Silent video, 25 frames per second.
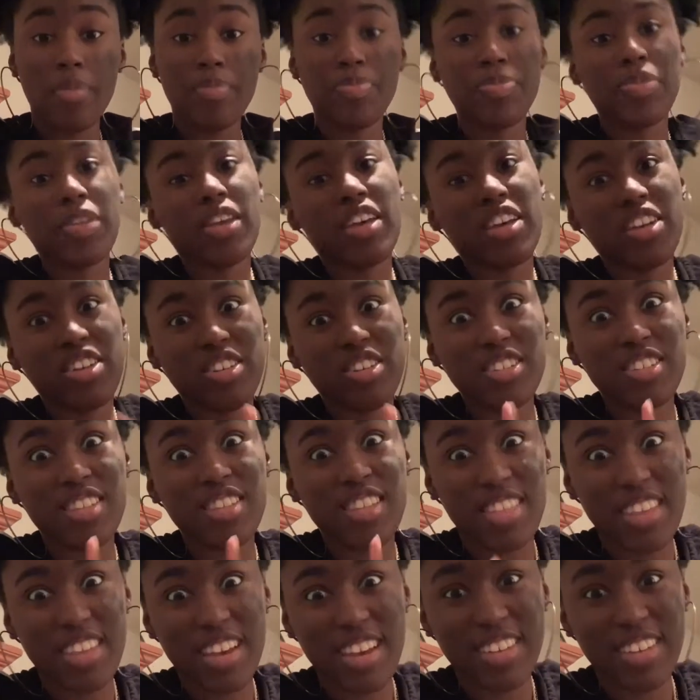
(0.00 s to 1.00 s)
here's the
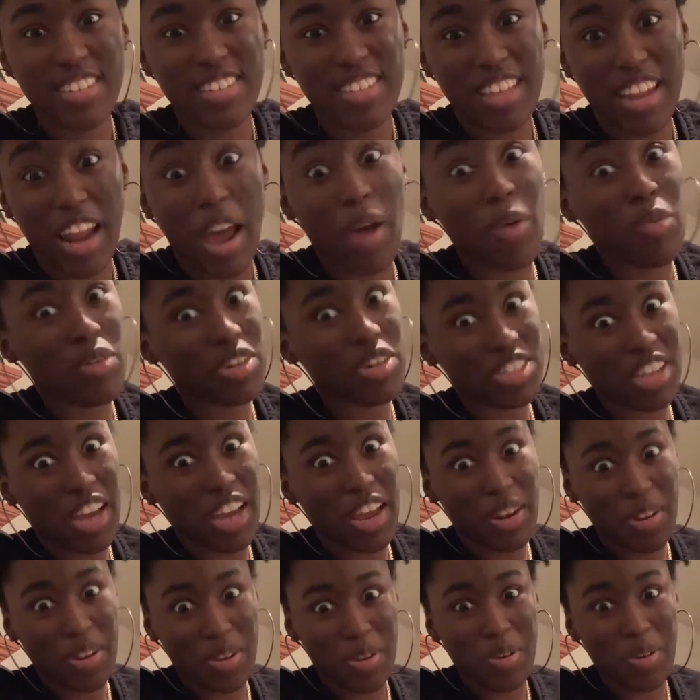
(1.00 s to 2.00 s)
things that I wish I
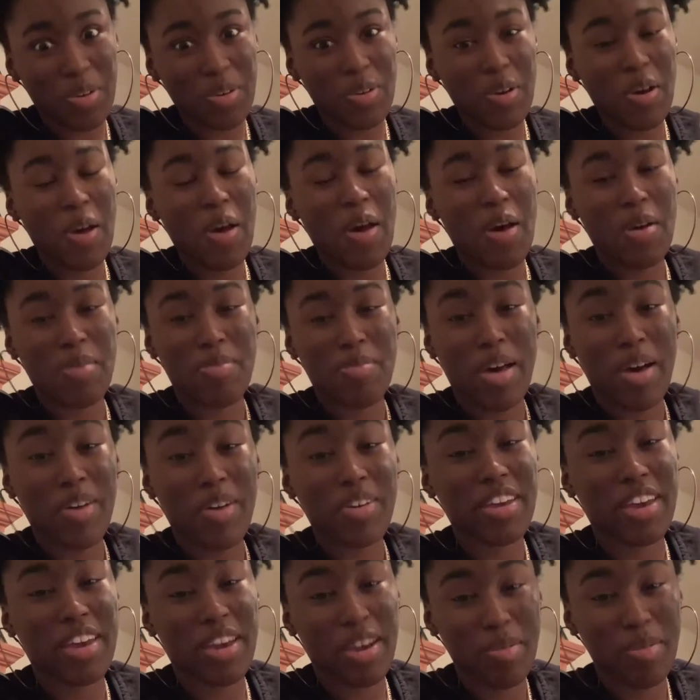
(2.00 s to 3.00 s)
knew about
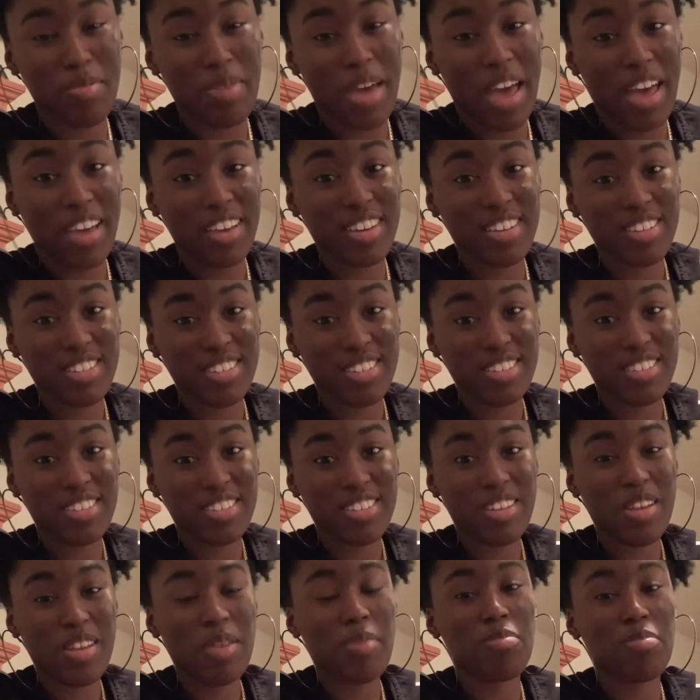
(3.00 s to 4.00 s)
care packages
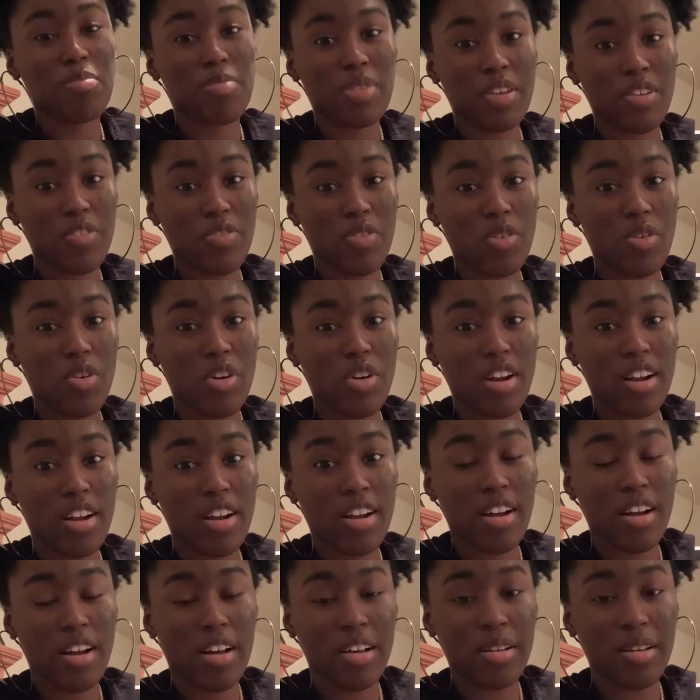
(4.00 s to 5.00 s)

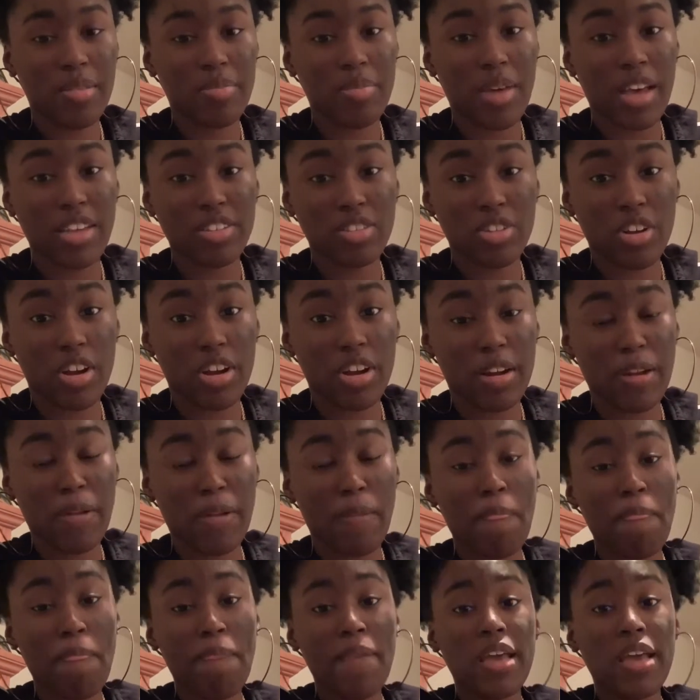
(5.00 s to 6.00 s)
before I started.
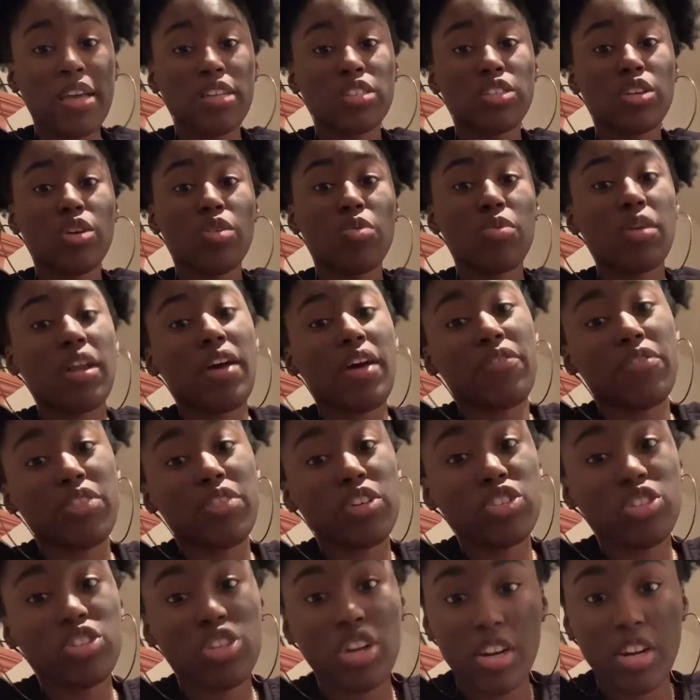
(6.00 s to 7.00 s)
So when I
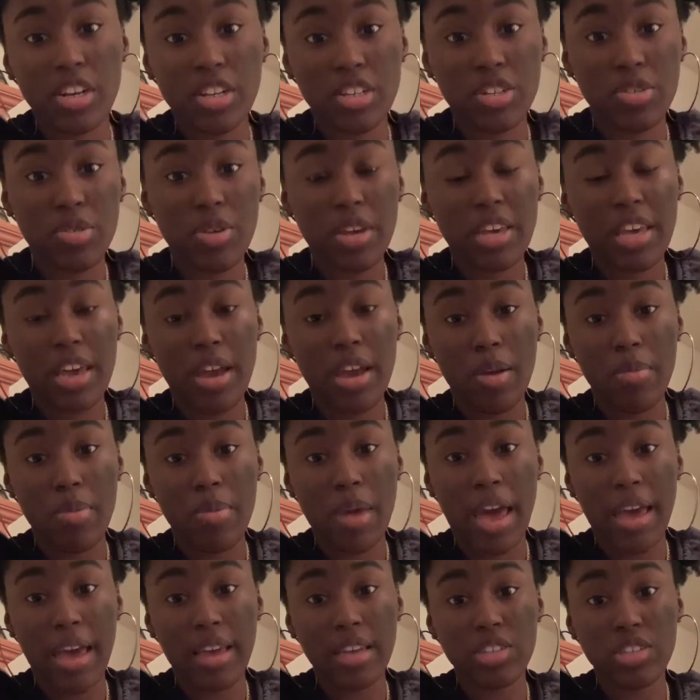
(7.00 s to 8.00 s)
first started doing care
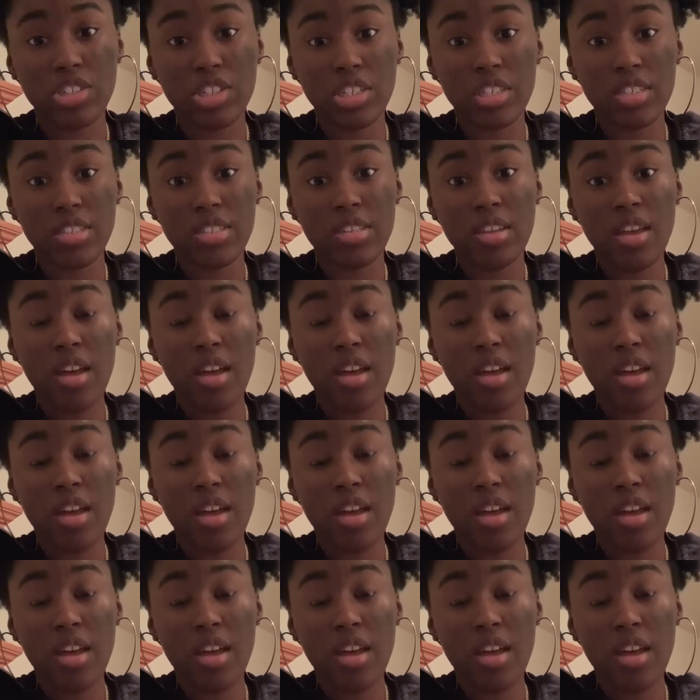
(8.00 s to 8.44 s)
packages,